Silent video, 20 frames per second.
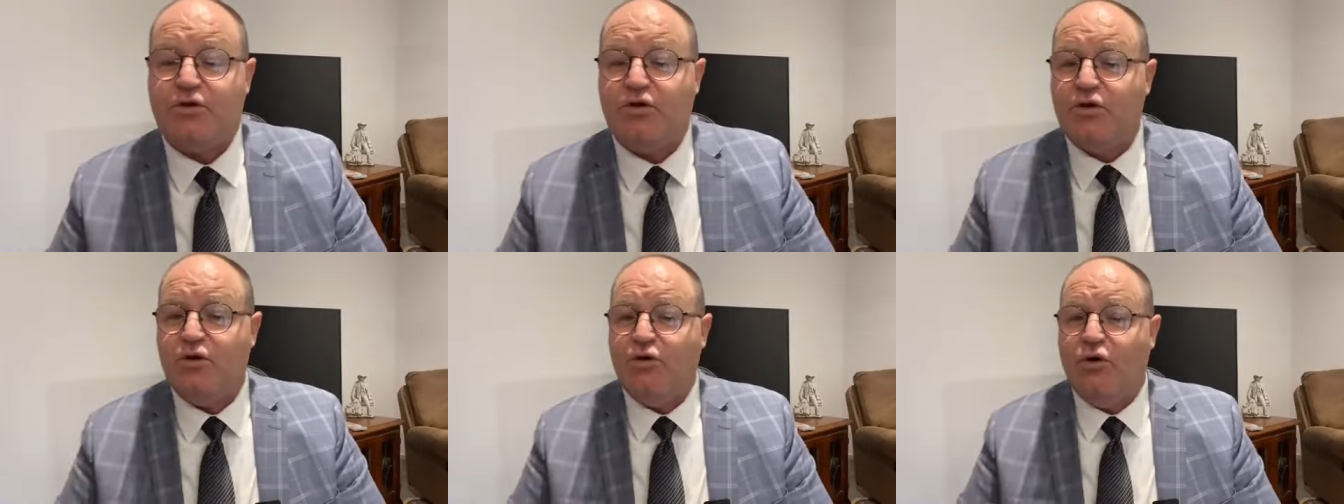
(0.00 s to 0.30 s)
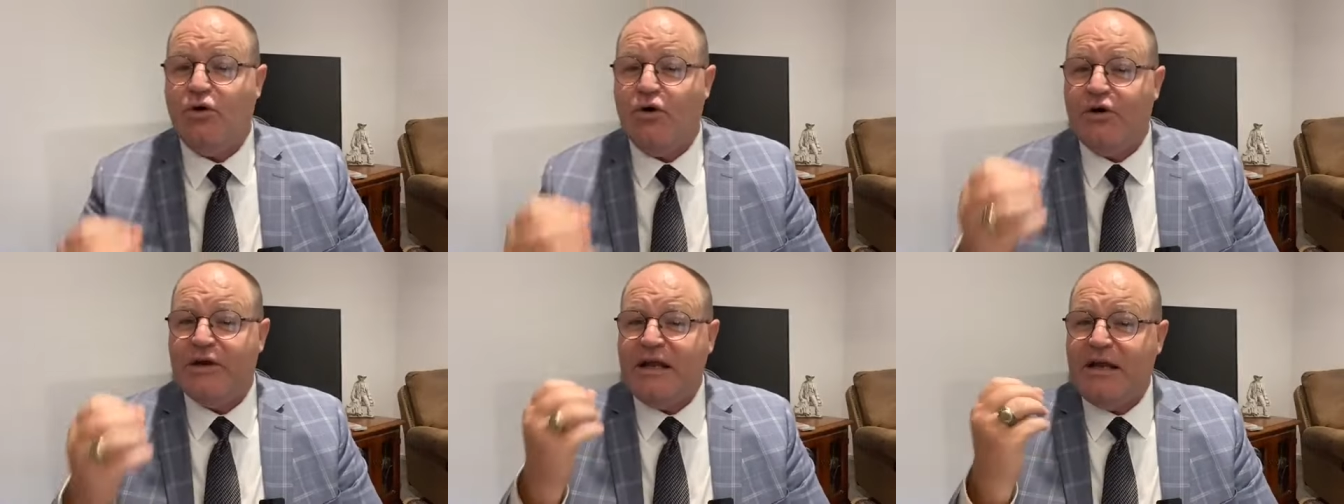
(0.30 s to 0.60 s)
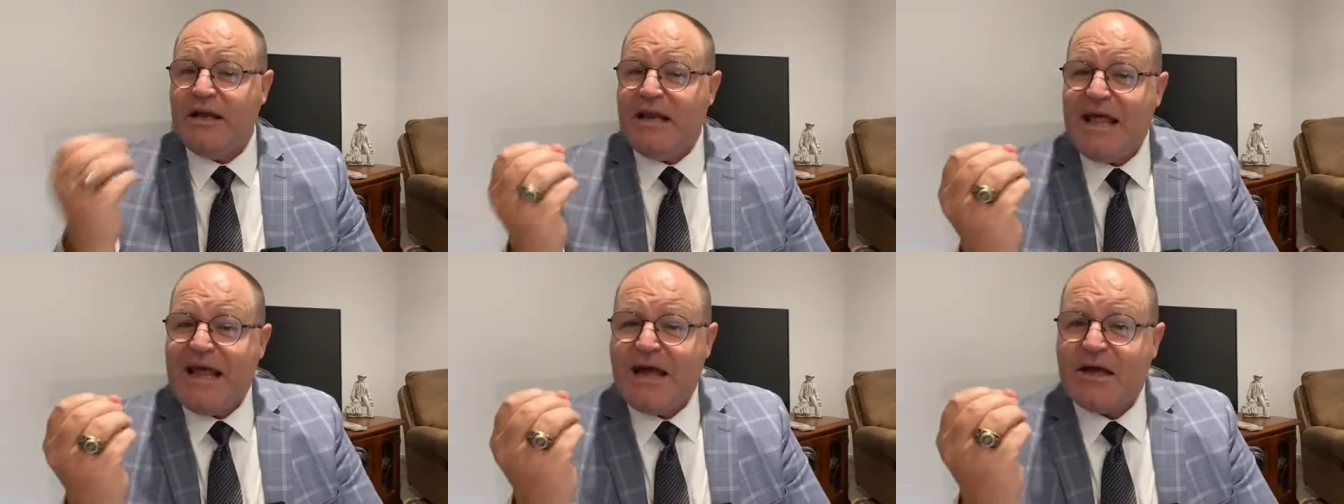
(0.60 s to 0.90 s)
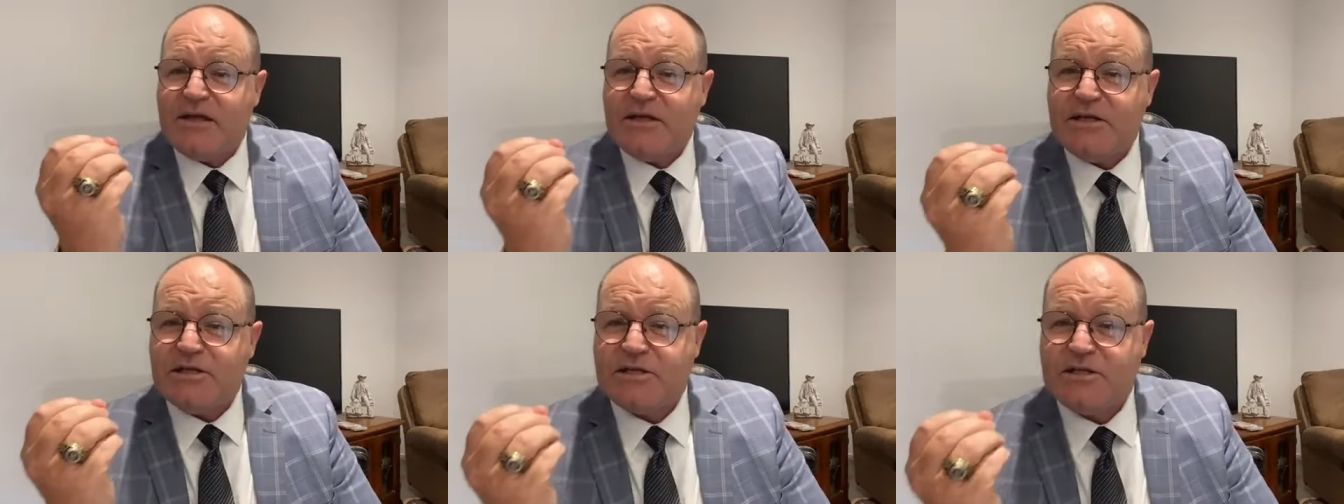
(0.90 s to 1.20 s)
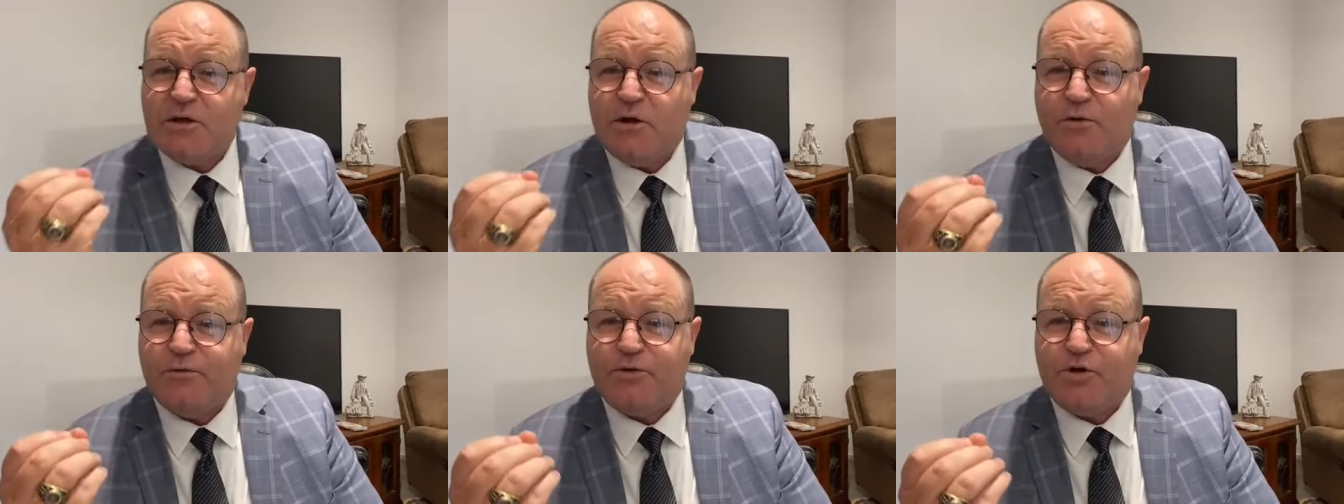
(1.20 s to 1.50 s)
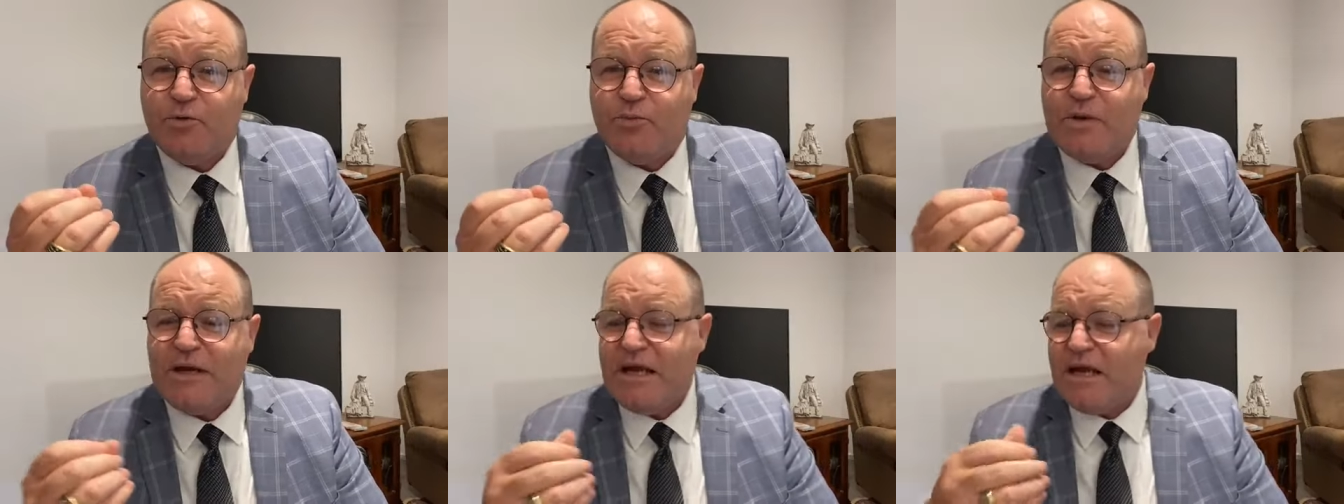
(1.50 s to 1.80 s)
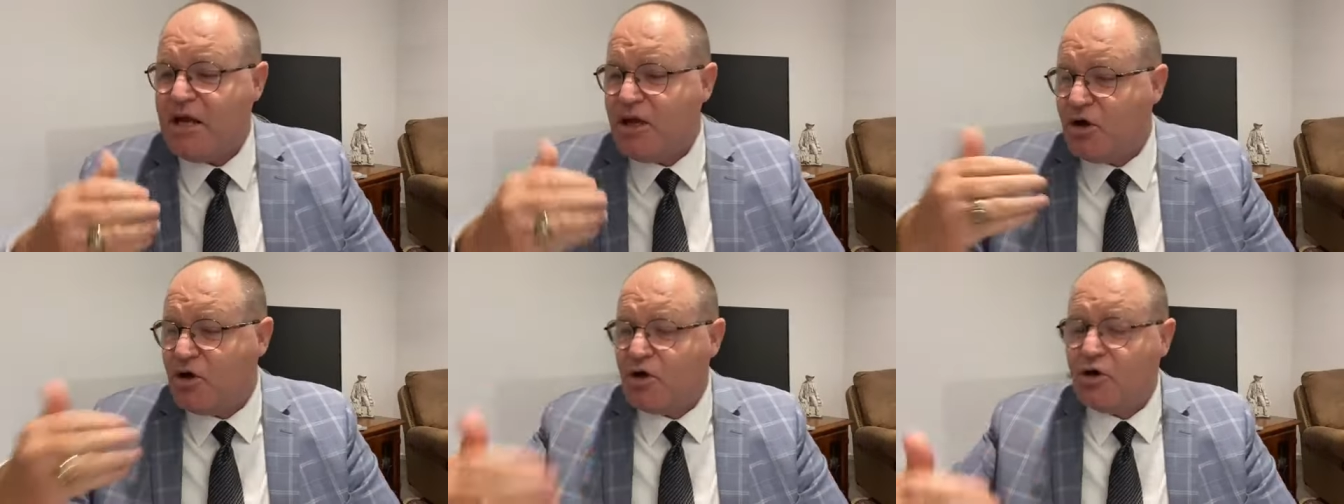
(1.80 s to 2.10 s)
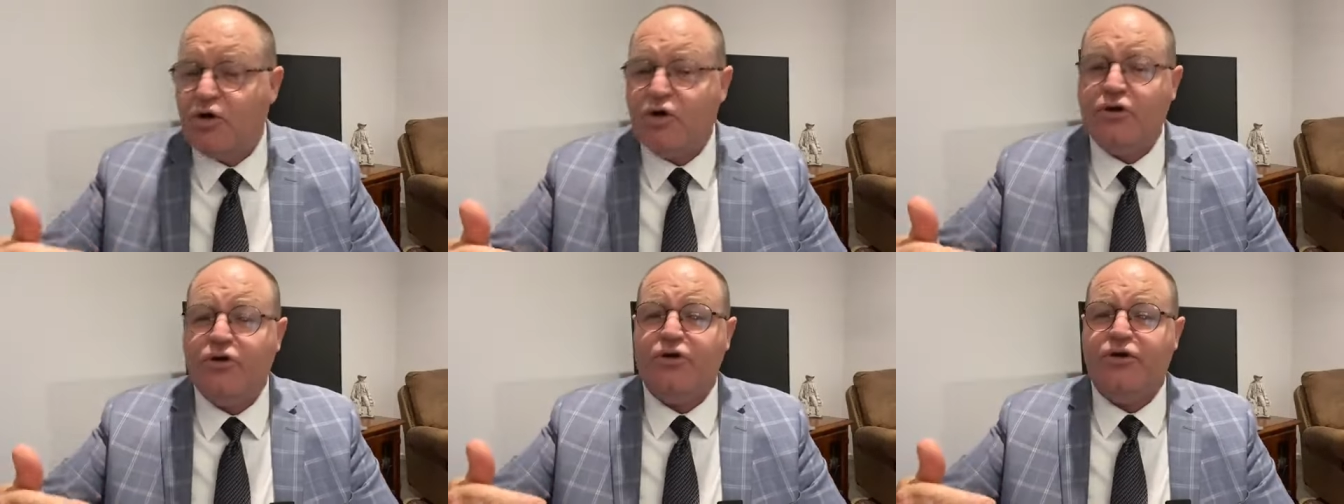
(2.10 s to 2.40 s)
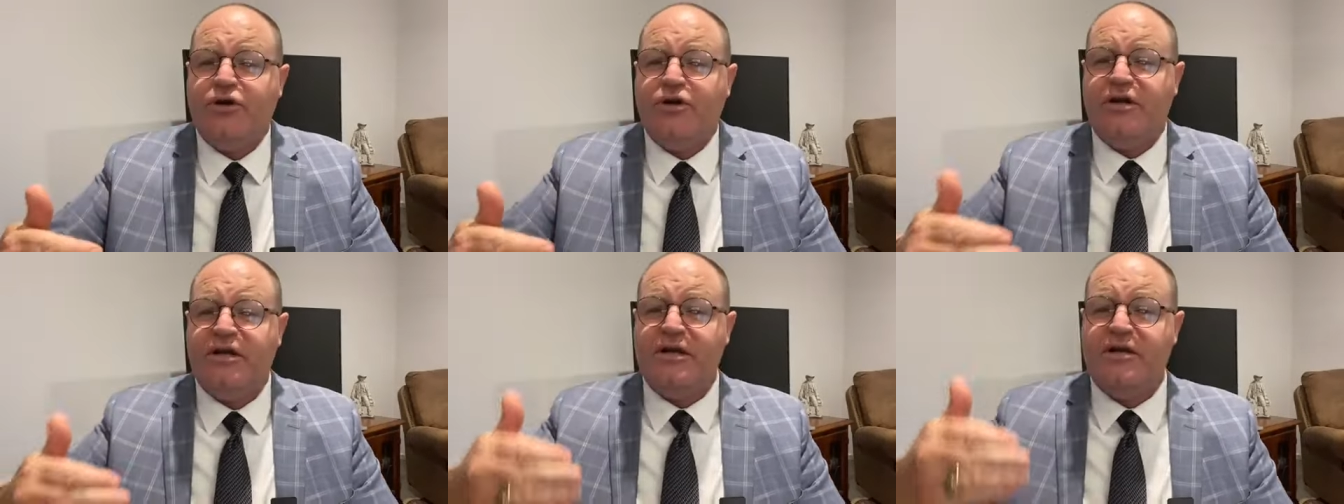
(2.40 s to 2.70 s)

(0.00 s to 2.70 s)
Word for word: to the Lord. Allow yourself to be included